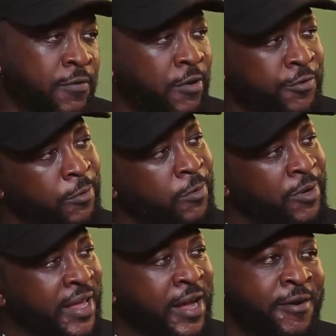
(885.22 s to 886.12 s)
you control
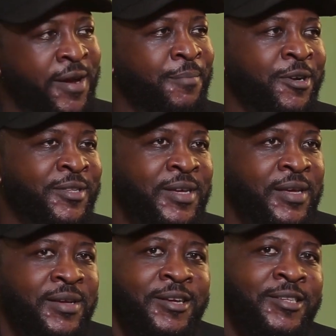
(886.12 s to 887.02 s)
one area, but
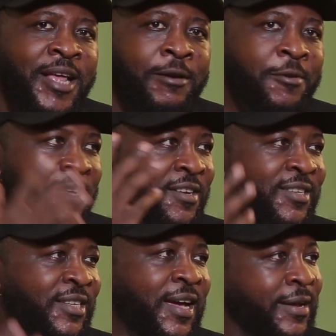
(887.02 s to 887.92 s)
it's like looking
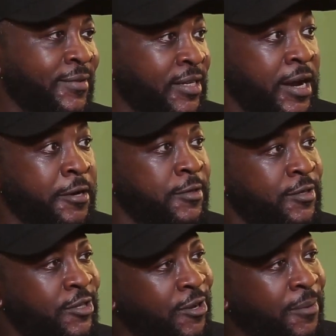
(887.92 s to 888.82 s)
in the sky. The sky
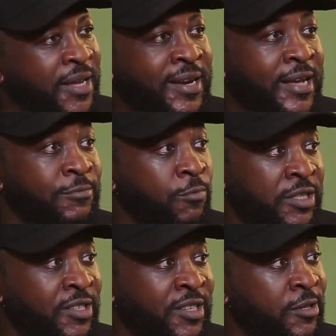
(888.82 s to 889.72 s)
doesn't stop, and that's yeah.
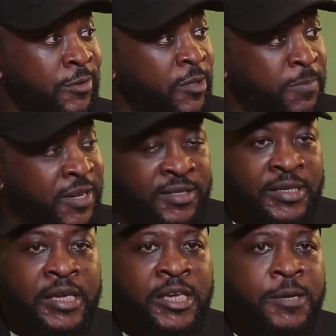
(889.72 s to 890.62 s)
what the digital space is.
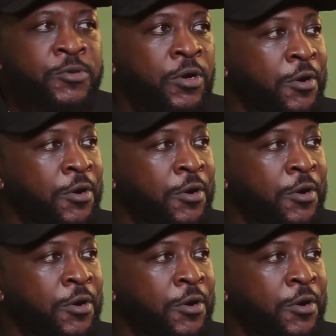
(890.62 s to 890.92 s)
It yes. keeps